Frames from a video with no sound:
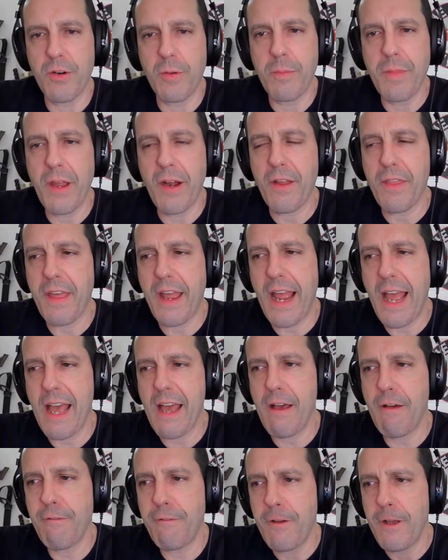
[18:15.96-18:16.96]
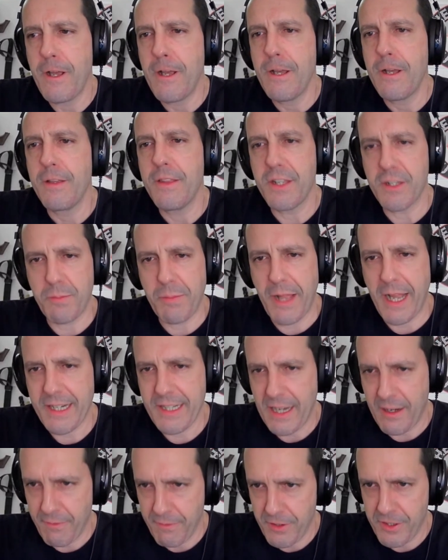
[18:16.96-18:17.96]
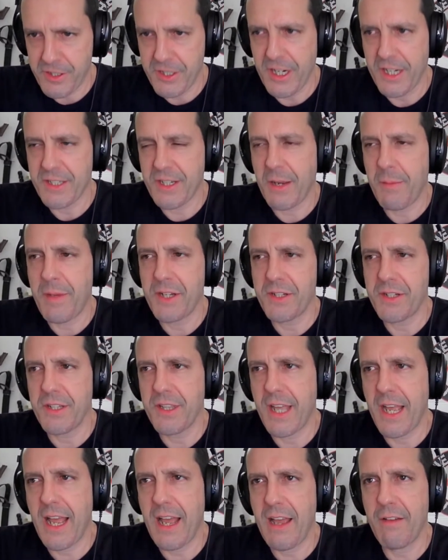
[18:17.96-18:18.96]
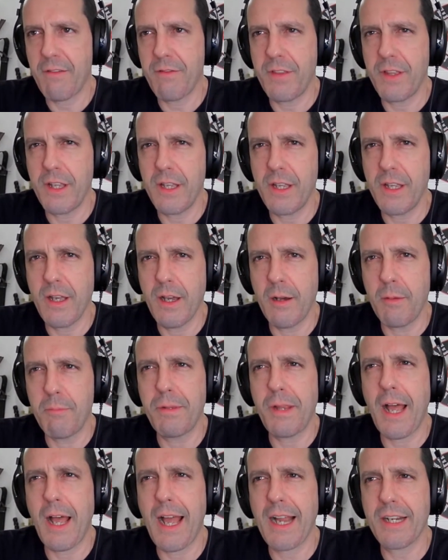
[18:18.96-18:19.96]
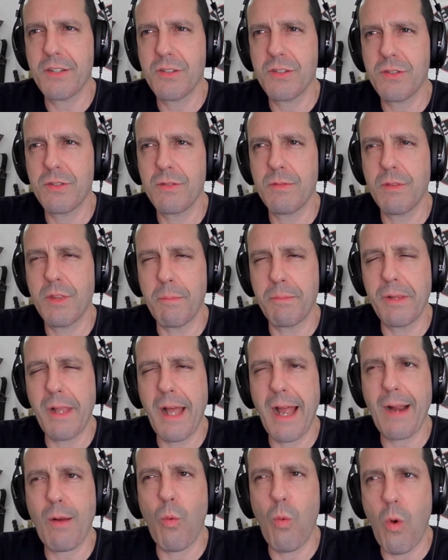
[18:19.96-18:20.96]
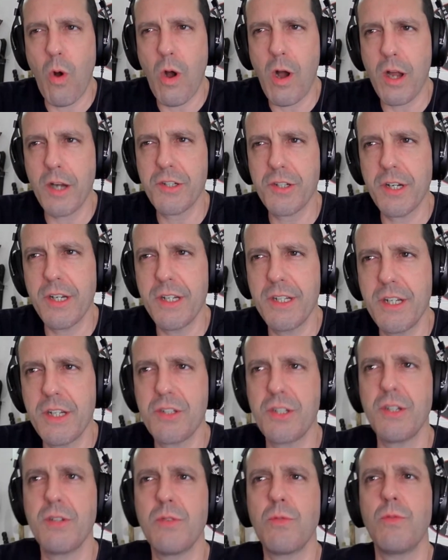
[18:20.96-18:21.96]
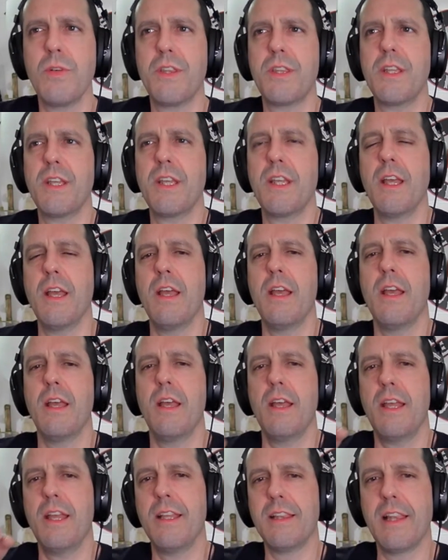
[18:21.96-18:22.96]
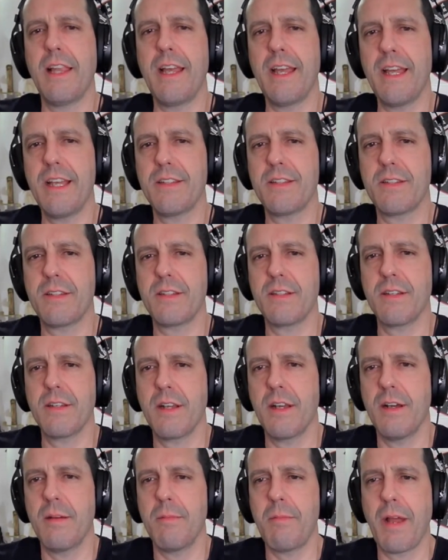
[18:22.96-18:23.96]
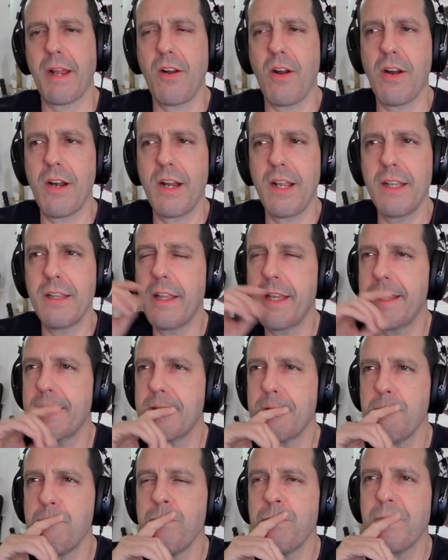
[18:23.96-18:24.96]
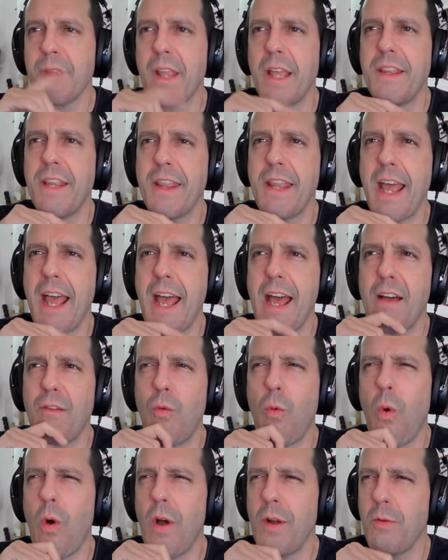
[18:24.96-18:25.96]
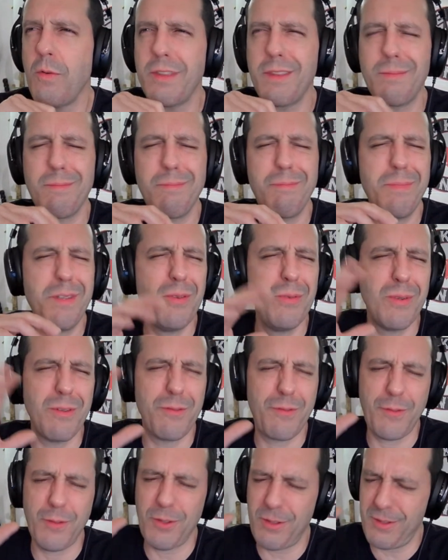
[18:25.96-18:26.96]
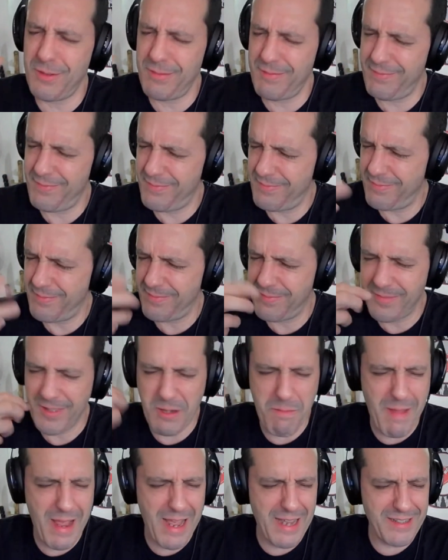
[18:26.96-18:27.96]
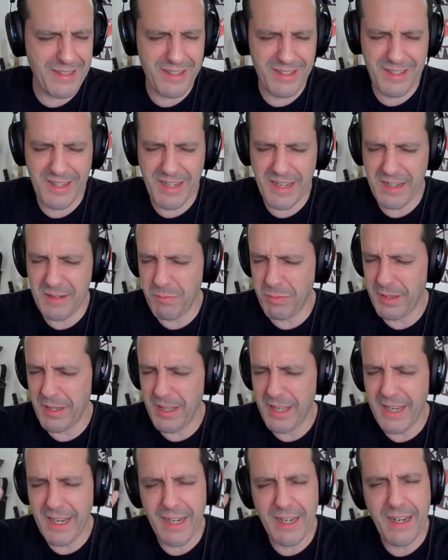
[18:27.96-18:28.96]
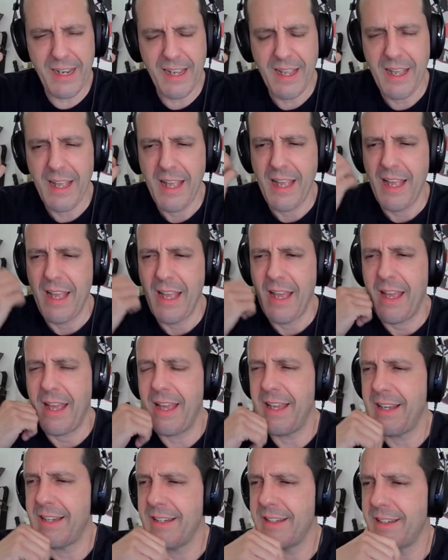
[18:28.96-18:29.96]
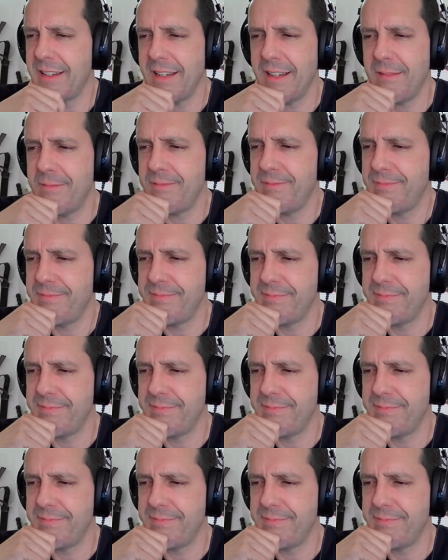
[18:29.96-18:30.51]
them there. They have this blacked out version, as I mentioned. They have the uh, black, the black wash edition with the inlays, uh, micarta inlays, and then they have one with beautiful damascene blade and um,